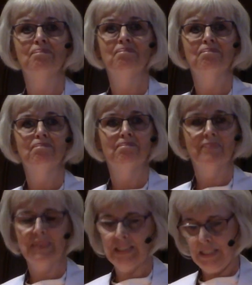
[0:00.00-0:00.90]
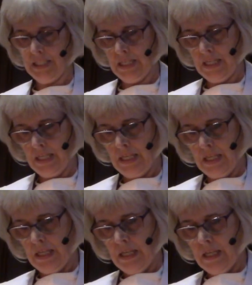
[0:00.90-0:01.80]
Nobody speaks.